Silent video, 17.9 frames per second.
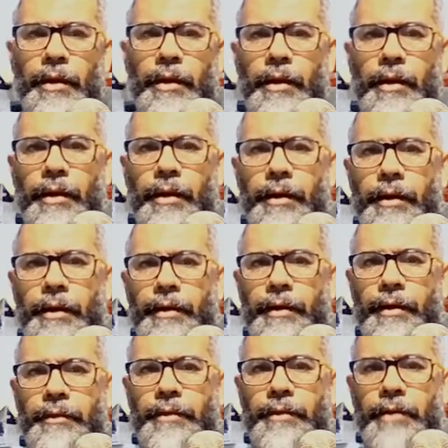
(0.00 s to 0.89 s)

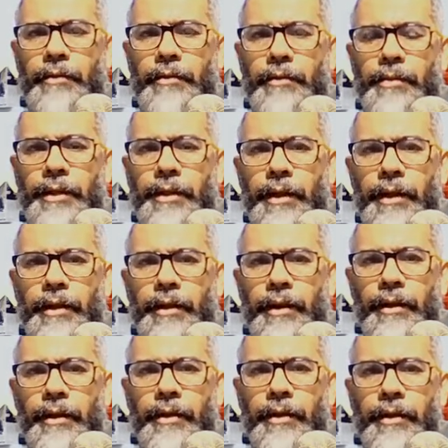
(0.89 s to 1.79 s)
there will be
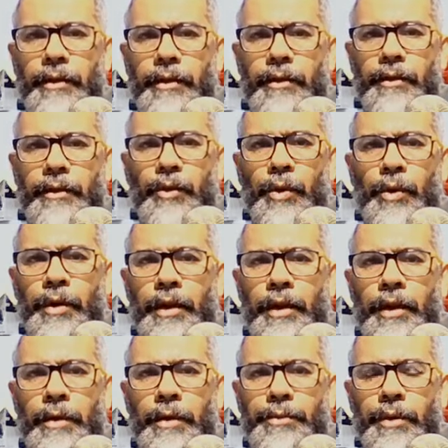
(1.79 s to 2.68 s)
no
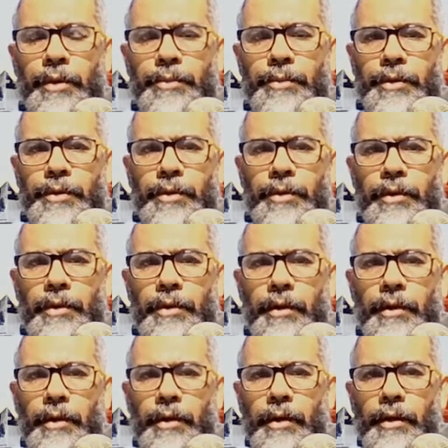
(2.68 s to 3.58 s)
any absorption.
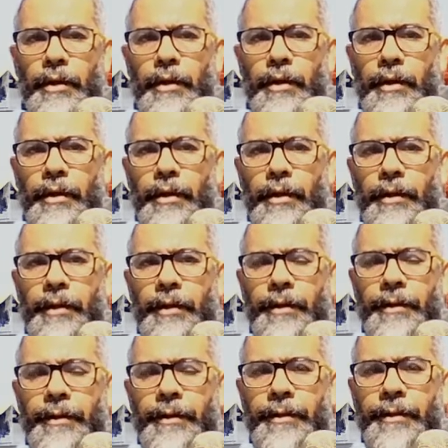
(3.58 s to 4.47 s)

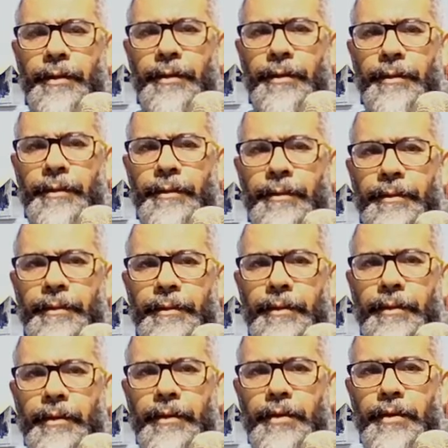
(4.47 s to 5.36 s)

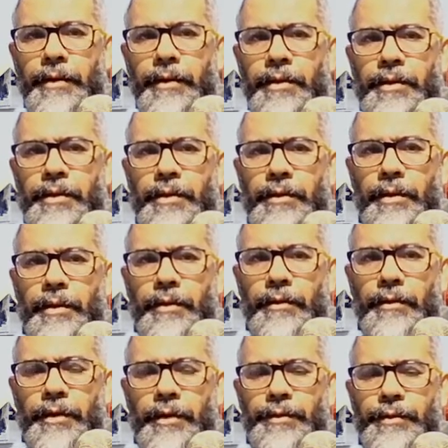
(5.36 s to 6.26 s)
This
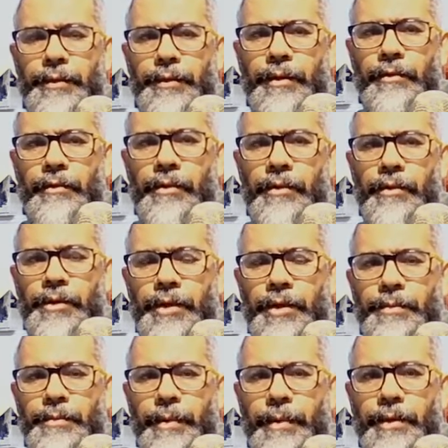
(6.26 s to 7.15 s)
photon will
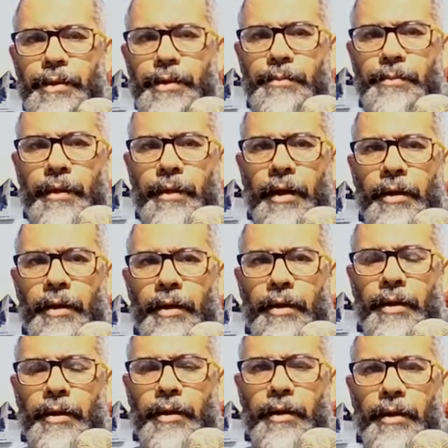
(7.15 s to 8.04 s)
just passes by,
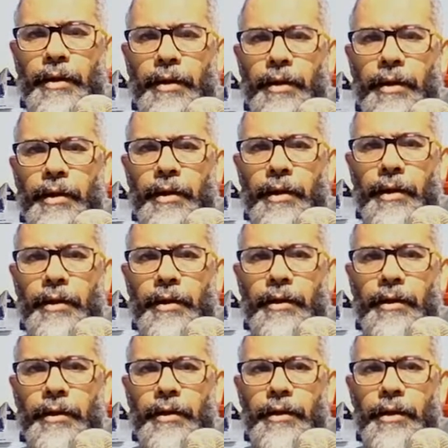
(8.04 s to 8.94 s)

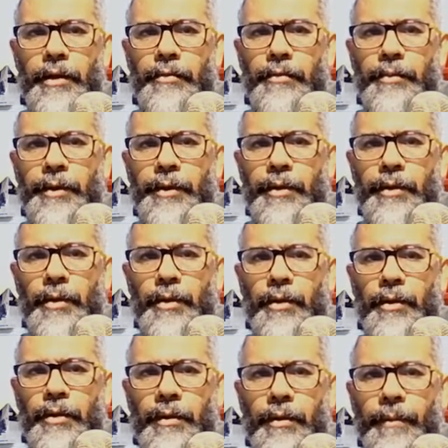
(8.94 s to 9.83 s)
and there will be
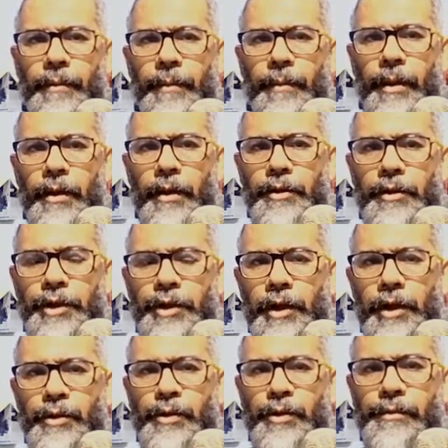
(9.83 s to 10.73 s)
no
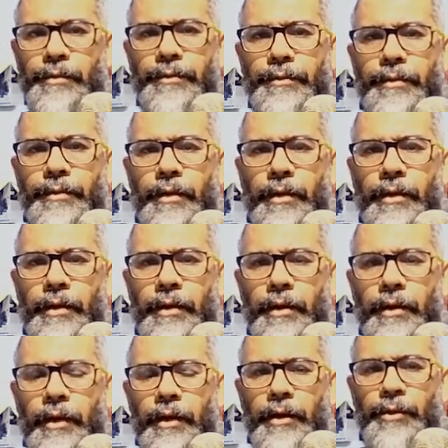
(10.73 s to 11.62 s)
change of
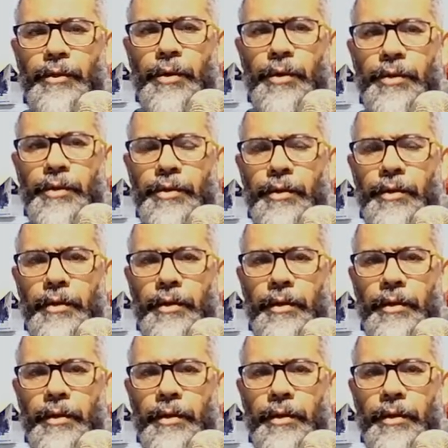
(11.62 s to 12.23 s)
electrons,